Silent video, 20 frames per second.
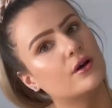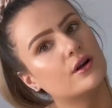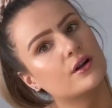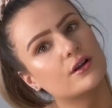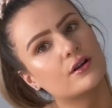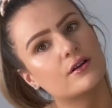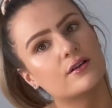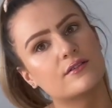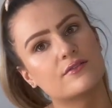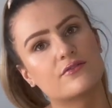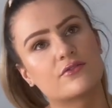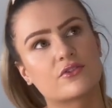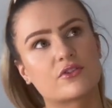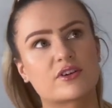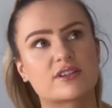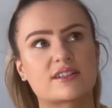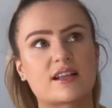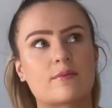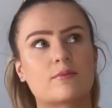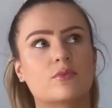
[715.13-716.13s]
for
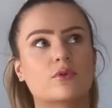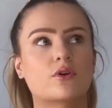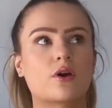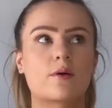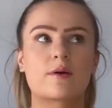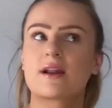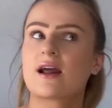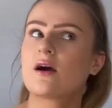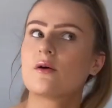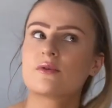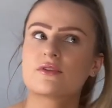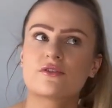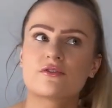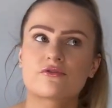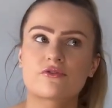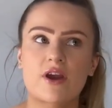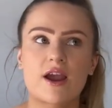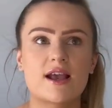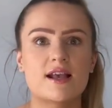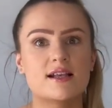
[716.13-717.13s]
example going out with your
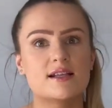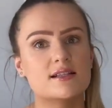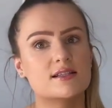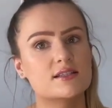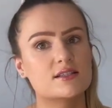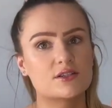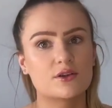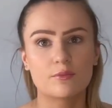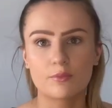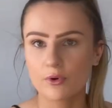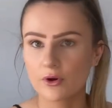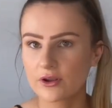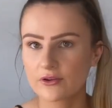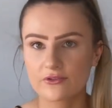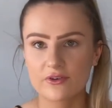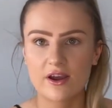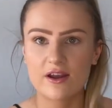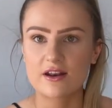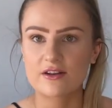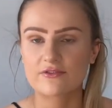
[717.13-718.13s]
friends your
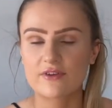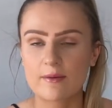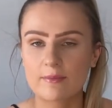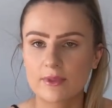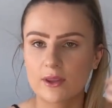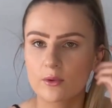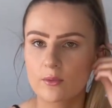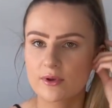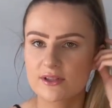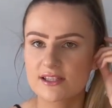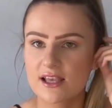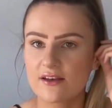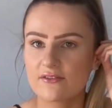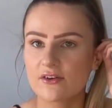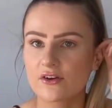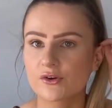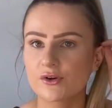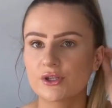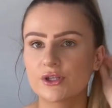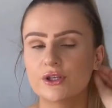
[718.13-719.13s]
boyfriend family or whatever
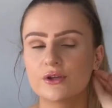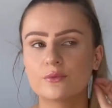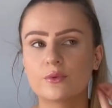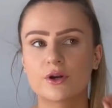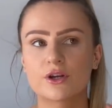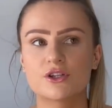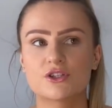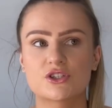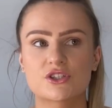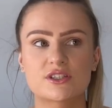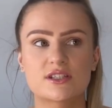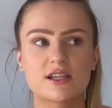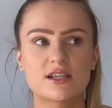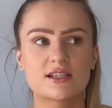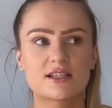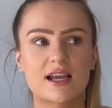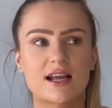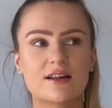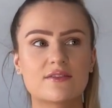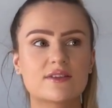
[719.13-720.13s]
and you want to just
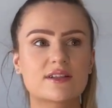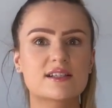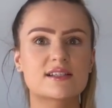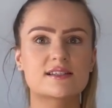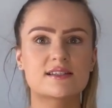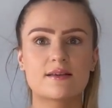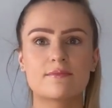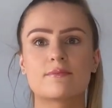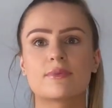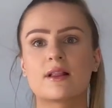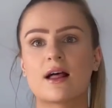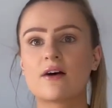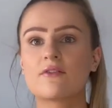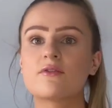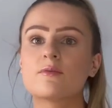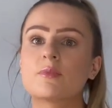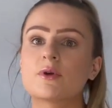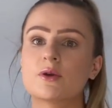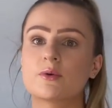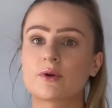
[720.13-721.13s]
kind of like a simple outfit
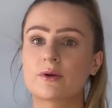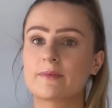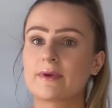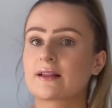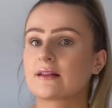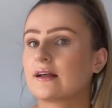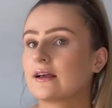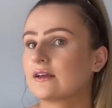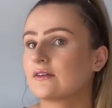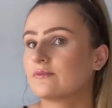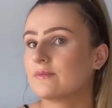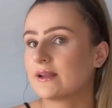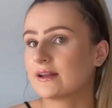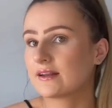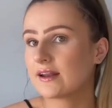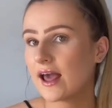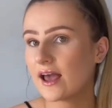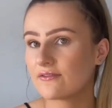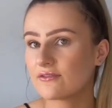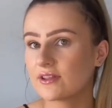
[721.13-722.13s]
but you want to make like you made an
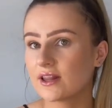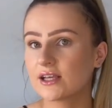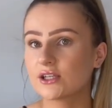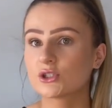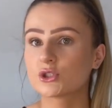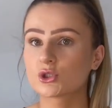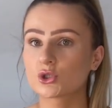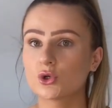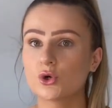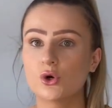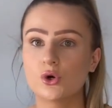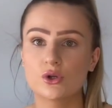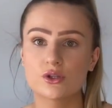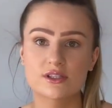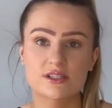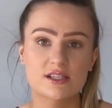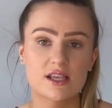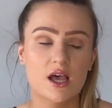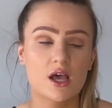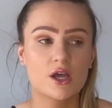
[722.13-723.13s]
effort like shorts
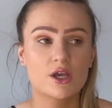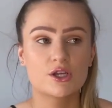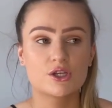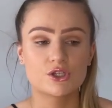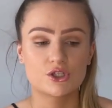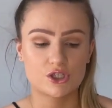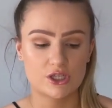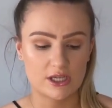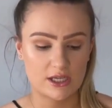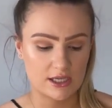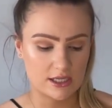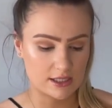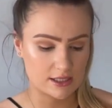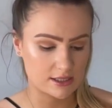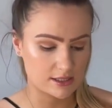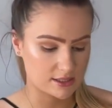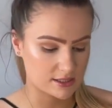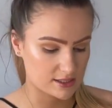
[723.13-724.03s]
jeans